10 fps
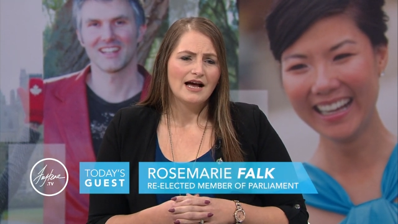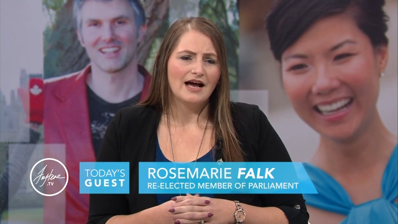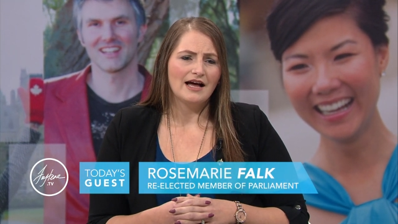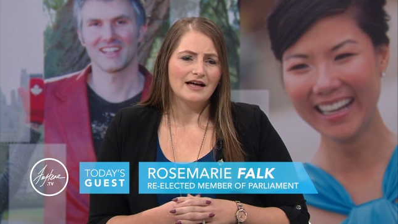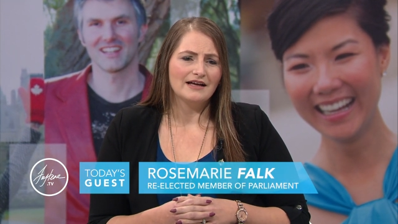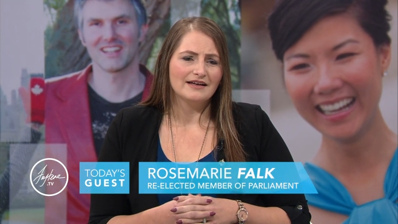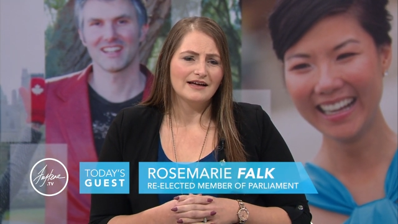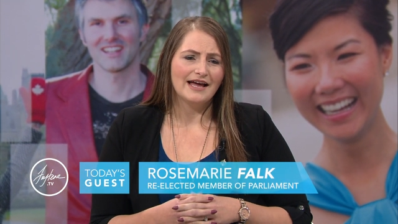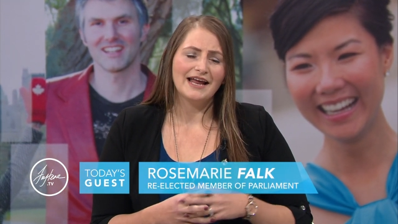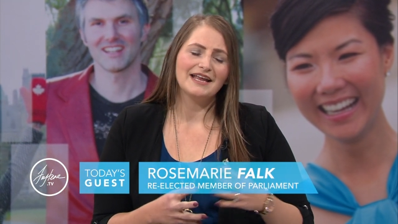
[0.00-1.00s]
Speaker 1: Uh,
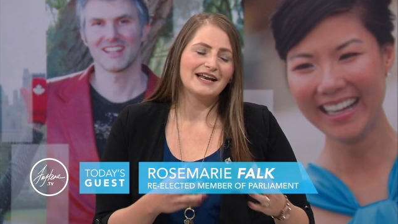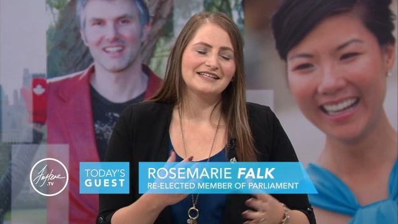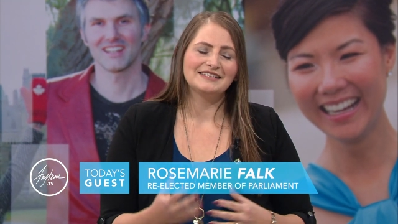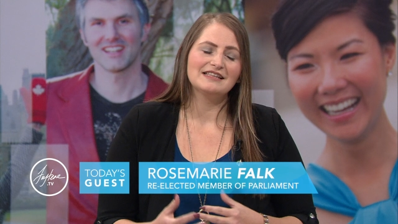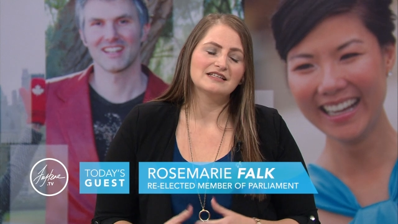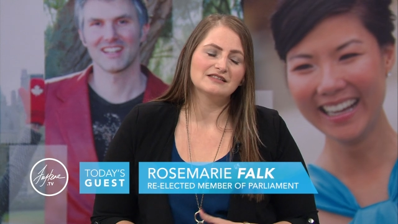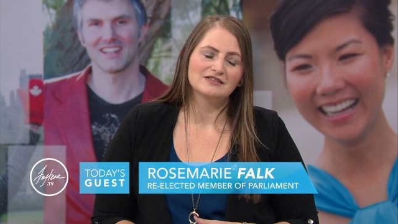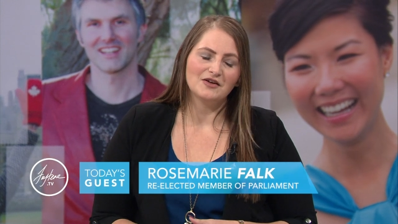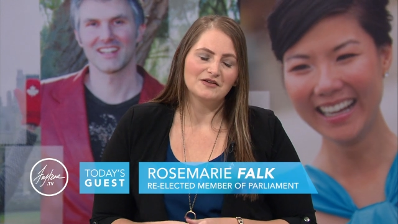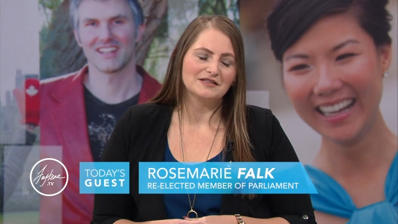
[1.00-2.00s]
and I and I say
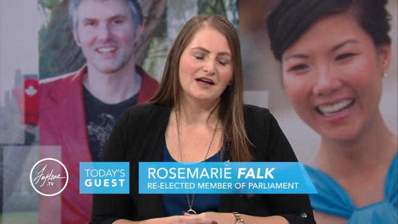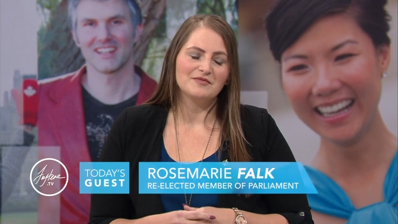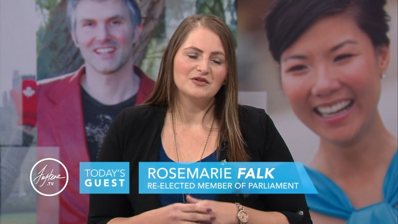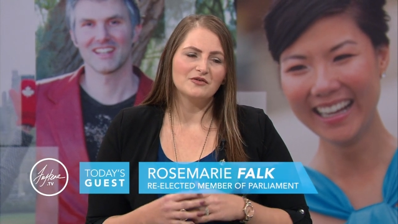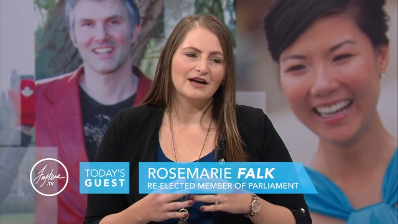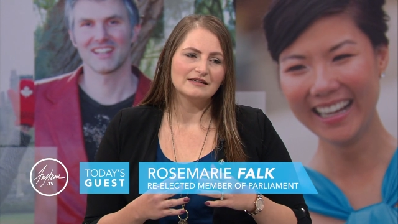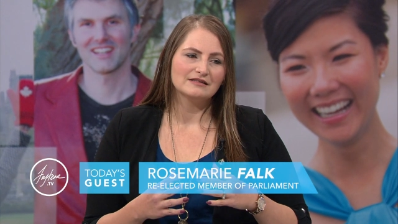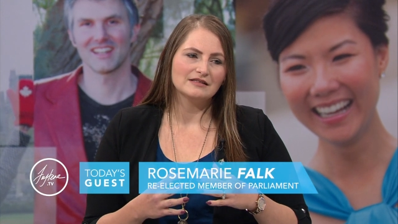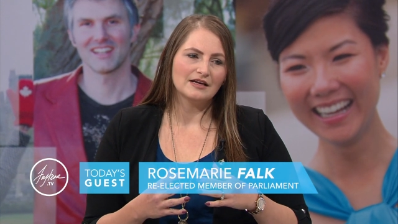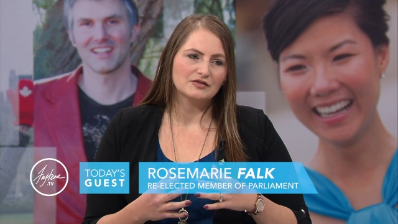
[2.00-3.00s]
this all the time. You know, I
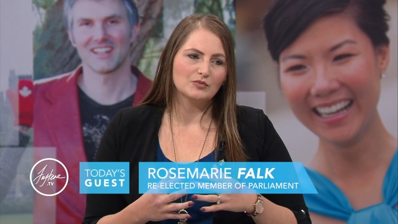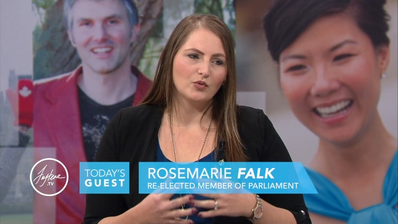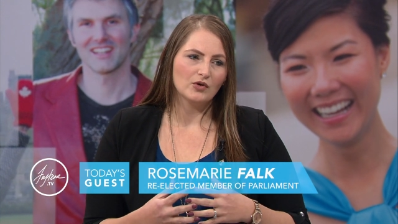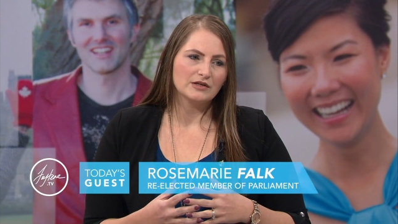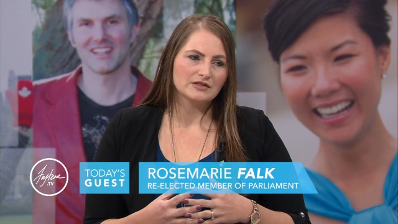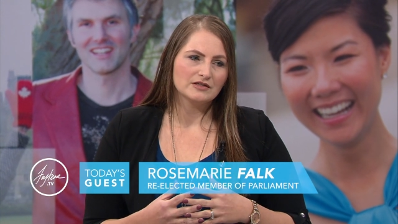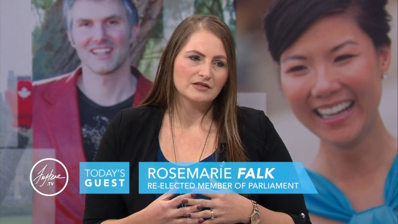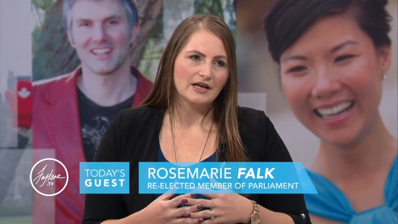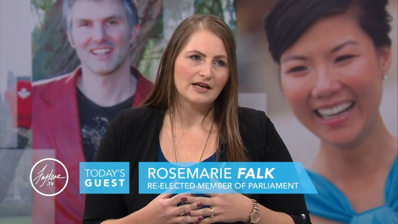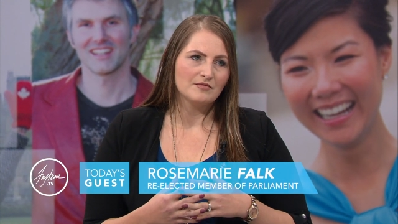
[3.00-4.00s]
I support
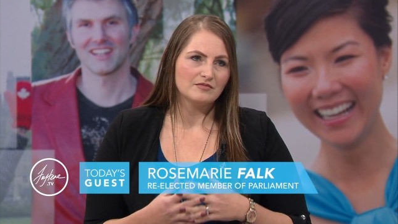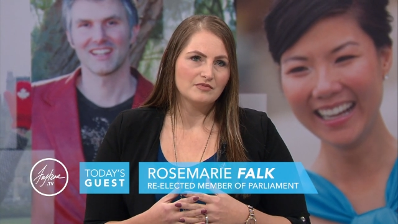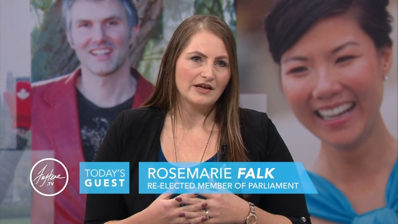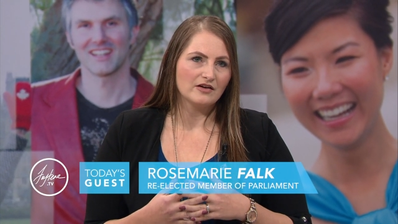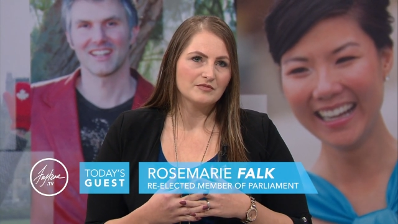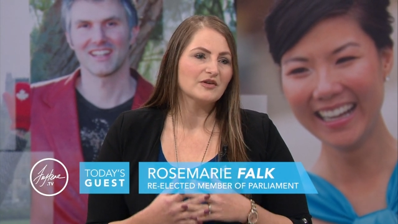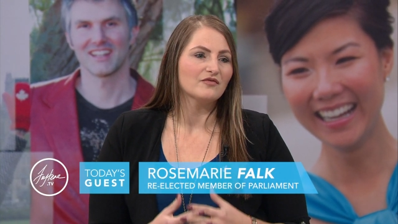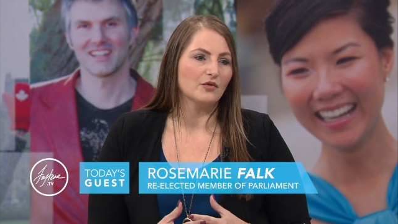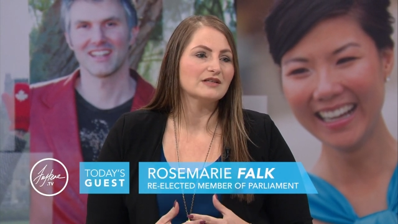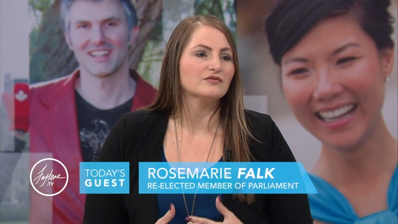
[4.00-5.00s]
and I'm there to be a
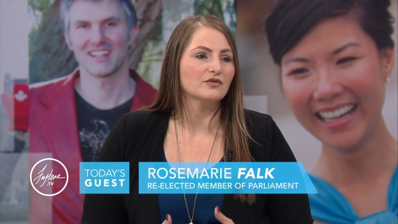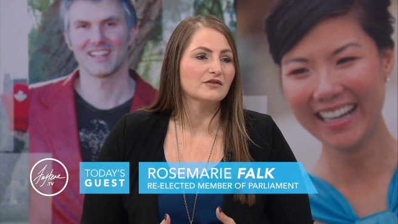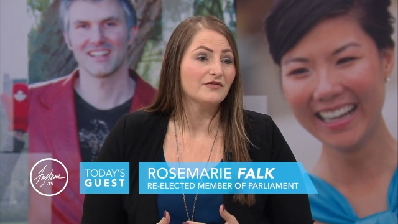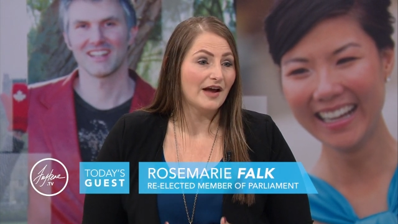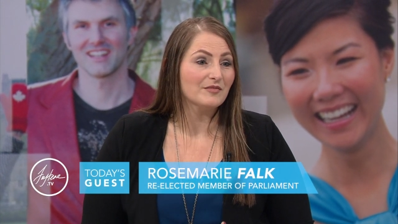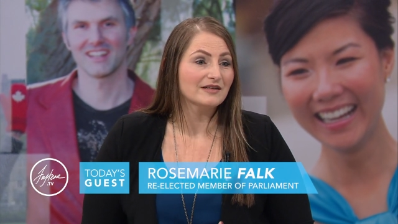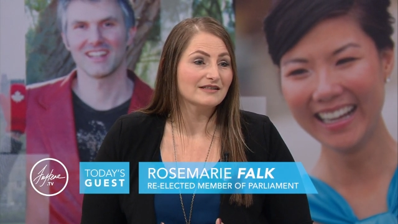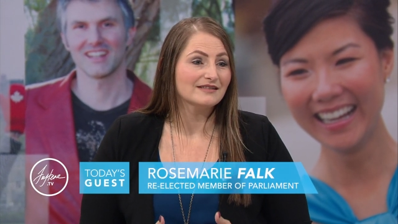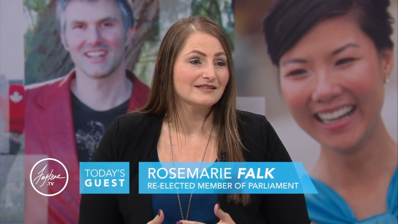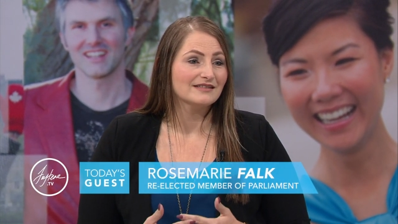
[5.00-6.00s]
voice for
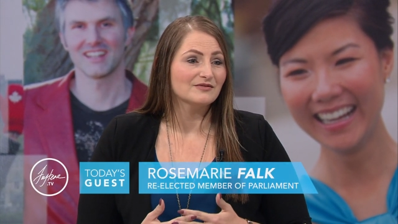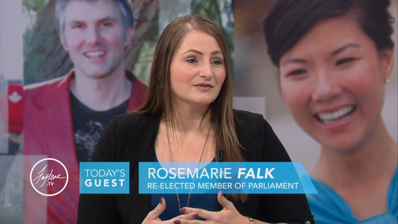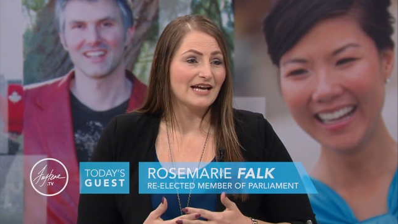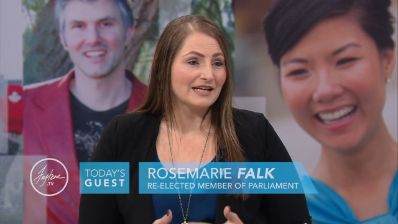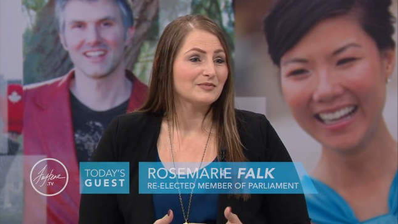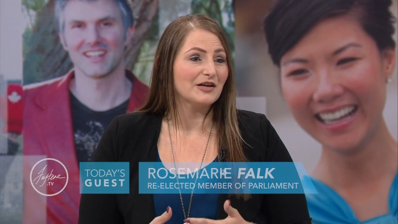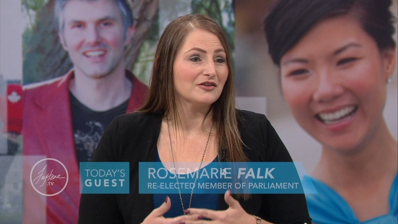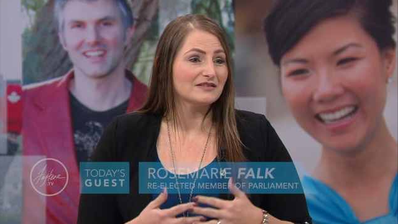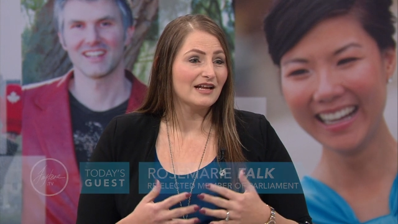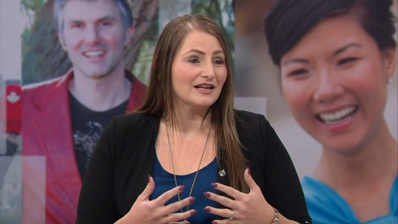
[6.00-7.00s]
families,
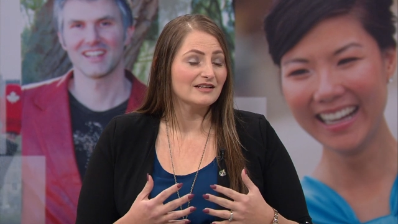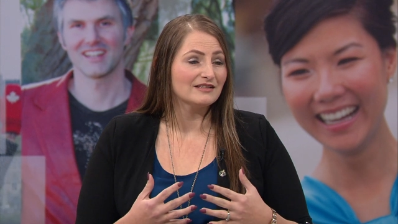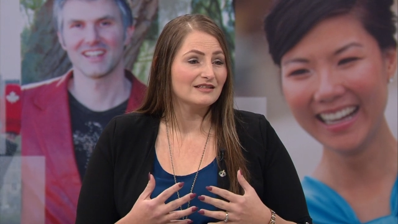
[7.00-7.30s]
taxpayers, and